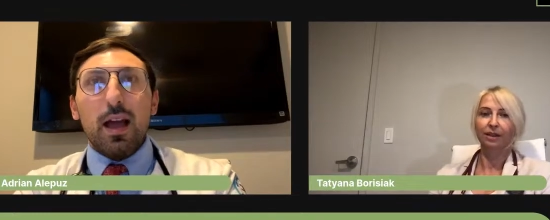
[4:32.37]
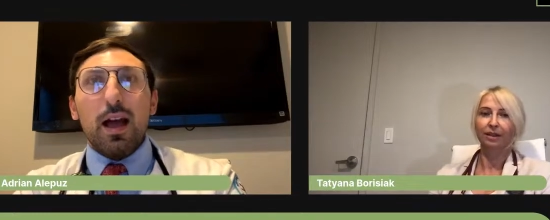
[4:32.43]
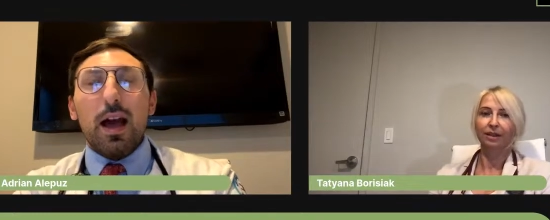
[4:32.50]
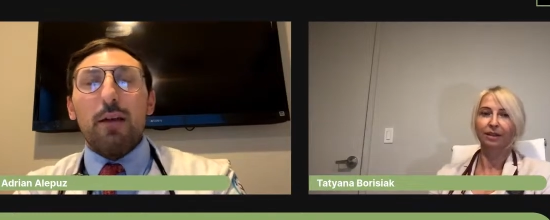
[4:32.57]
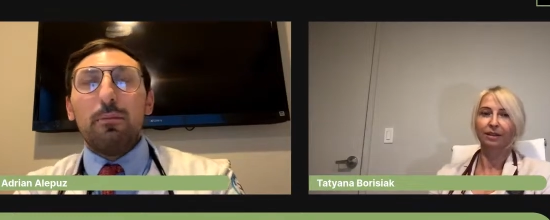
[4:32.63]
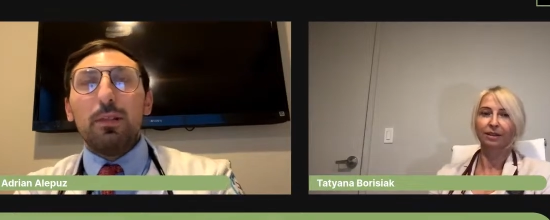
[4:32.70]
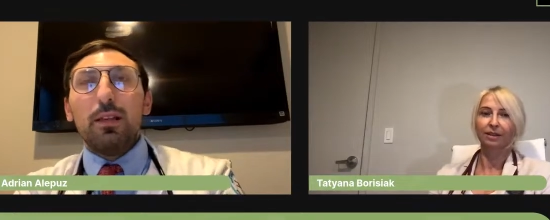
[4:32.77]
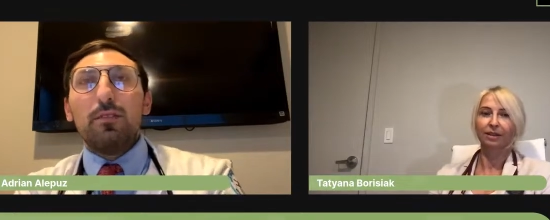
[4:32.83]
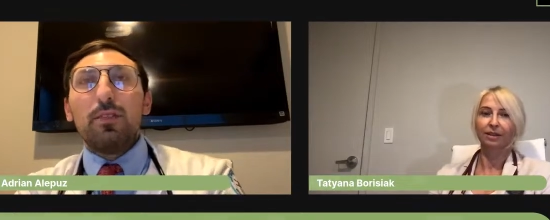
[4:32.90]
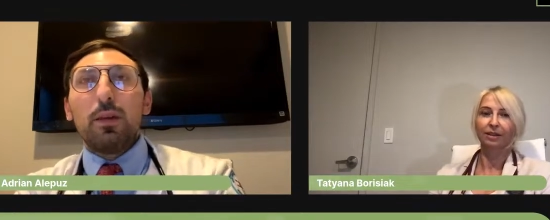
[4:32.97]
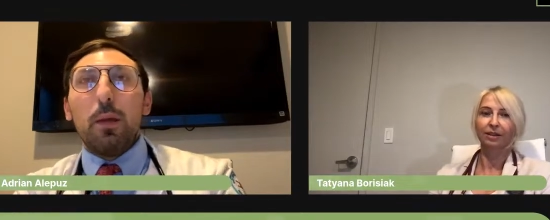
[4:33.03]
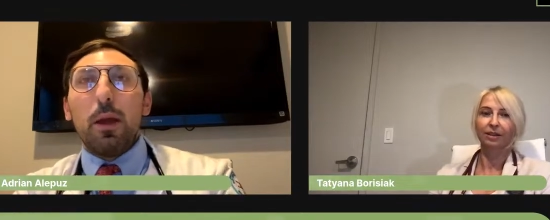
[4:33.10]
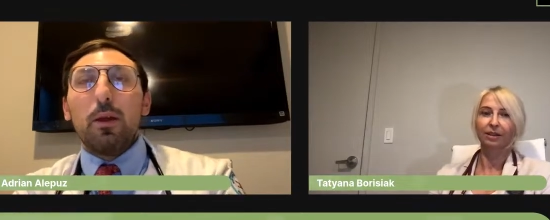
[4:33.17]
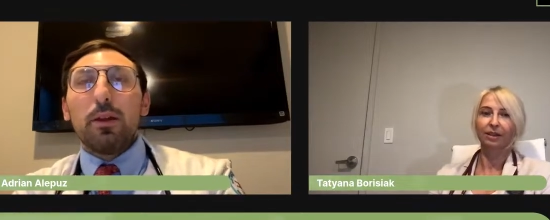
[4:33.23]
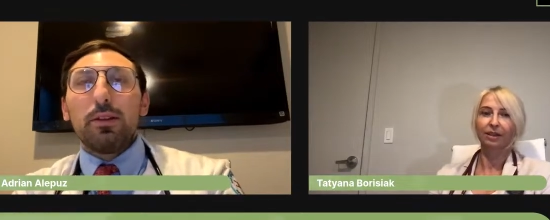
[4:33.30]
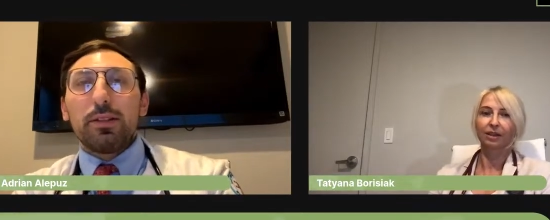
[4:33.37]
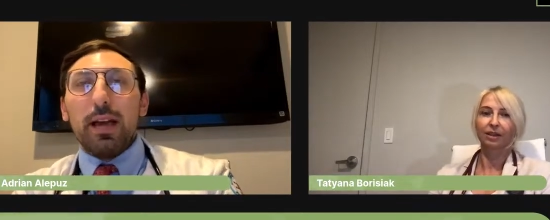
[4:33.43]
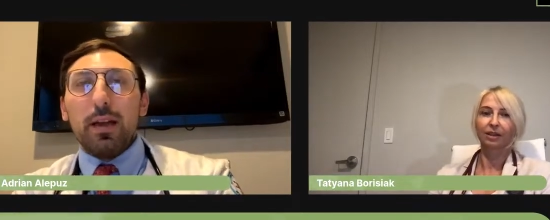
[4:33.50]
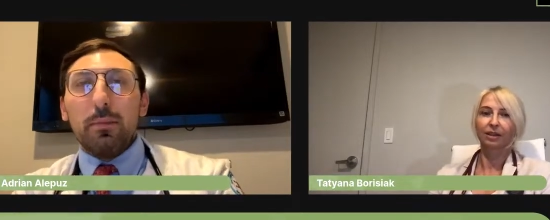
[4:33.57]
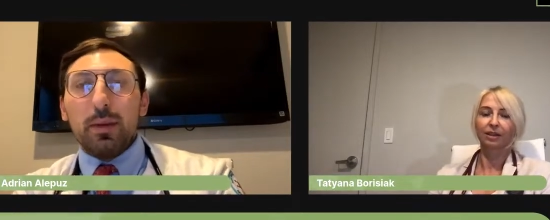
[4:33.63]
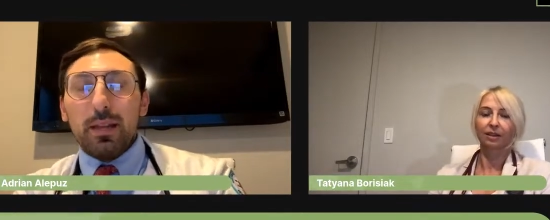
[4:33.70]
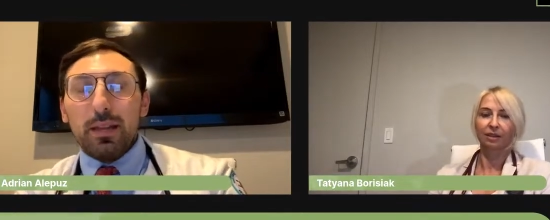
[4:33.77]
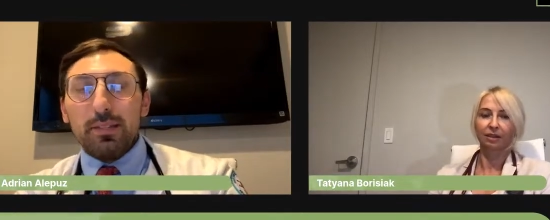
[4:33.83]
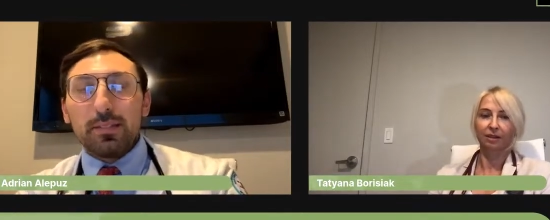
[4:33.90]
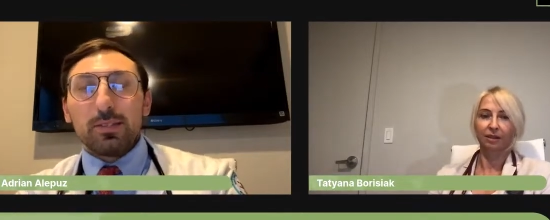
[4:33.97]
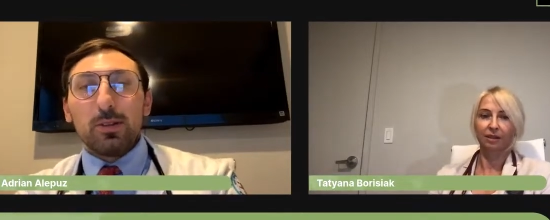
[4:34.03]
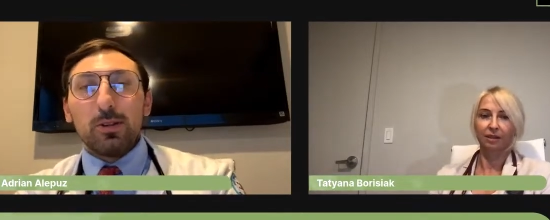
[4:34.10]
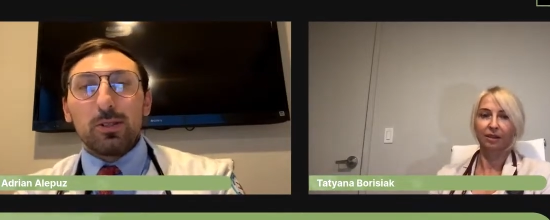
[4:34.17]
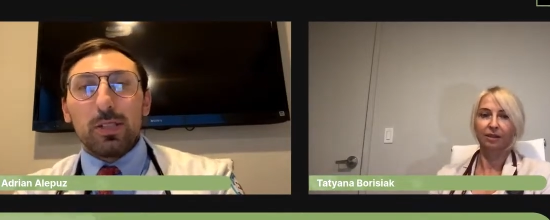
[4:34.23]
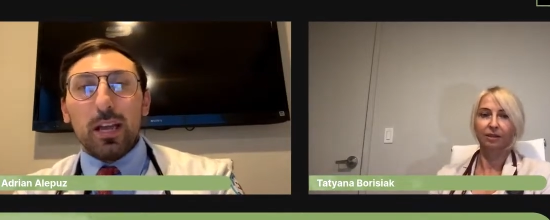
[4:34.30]
Speaker 1: I believe the American Diabetes
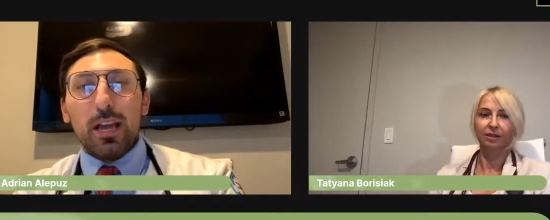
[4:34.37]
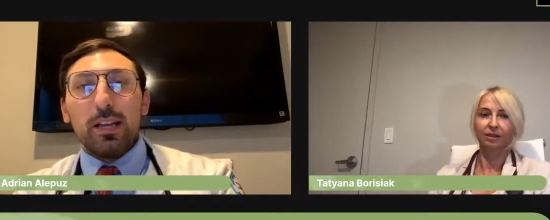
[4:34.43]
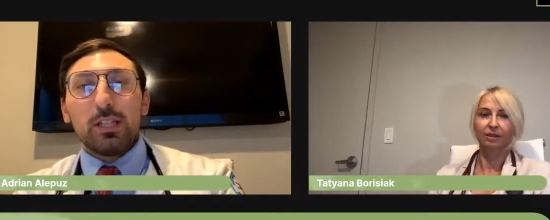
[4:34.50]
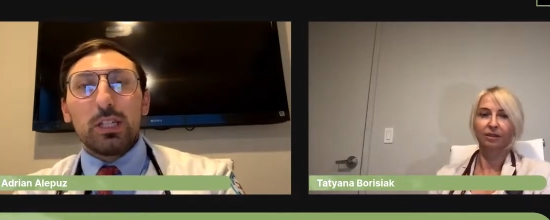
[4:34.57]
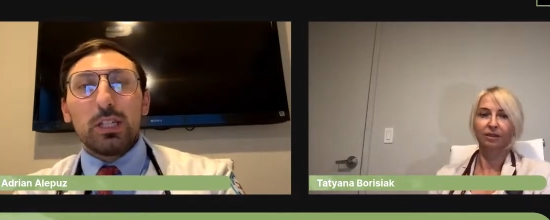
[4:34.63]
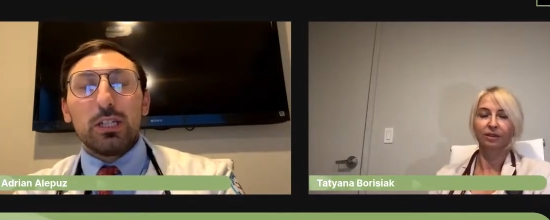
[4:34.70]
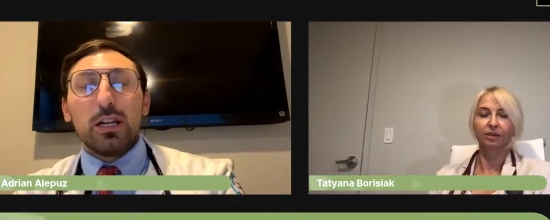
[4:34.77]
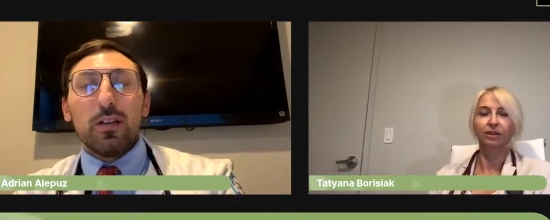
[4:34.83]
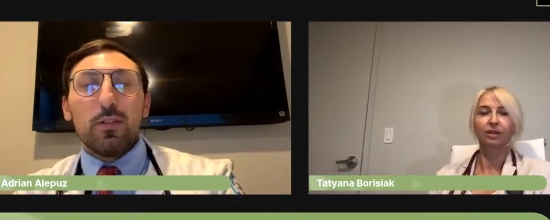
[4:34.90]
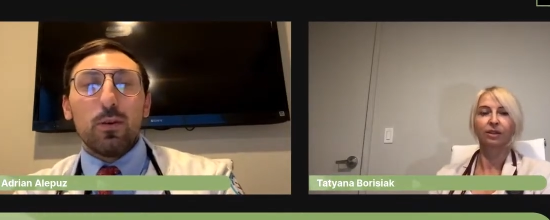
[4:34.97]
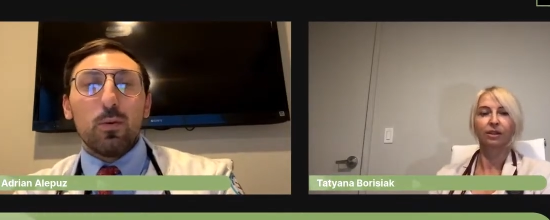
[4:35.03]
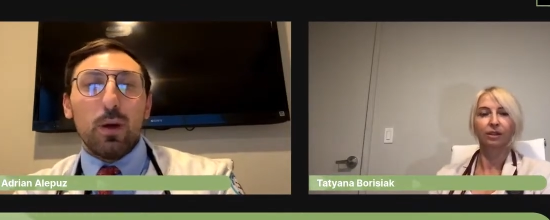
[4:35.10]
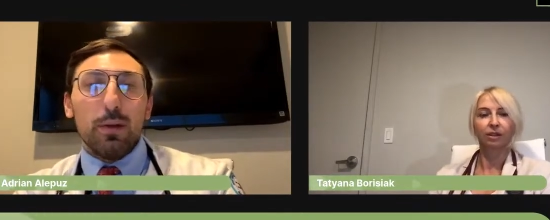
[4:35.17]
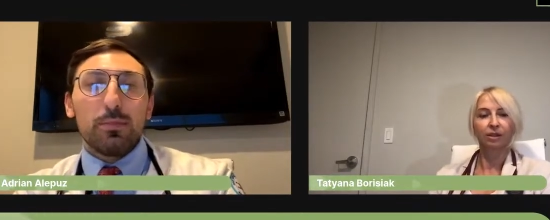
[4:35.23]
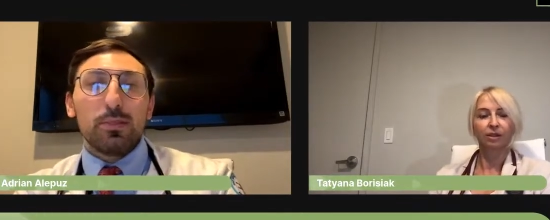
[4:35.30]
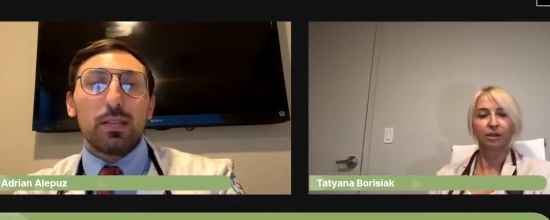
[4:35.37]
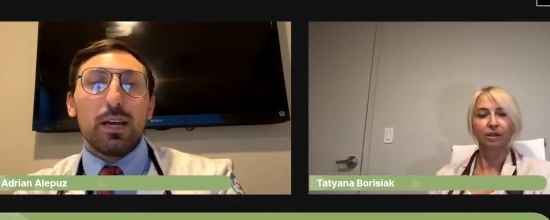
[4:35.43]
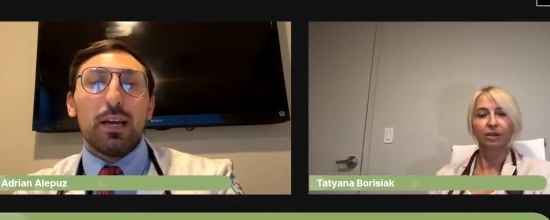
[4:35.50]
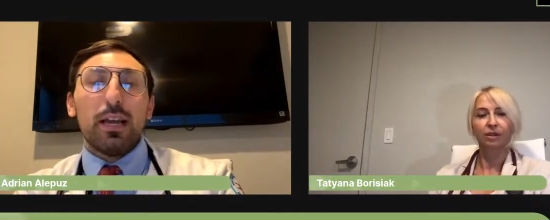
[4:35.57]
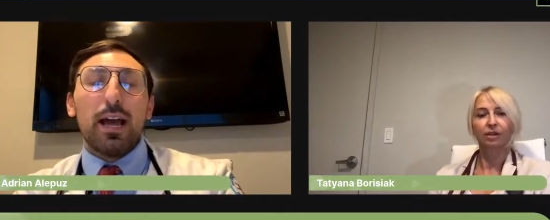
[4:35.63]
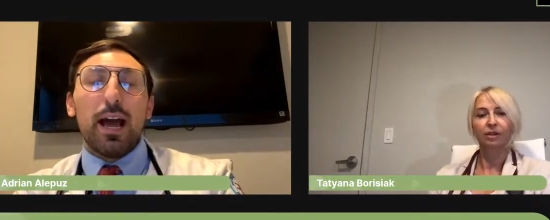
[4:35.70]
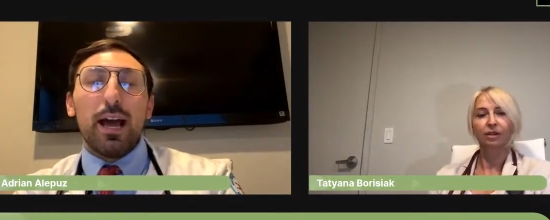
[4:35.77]
Association on their website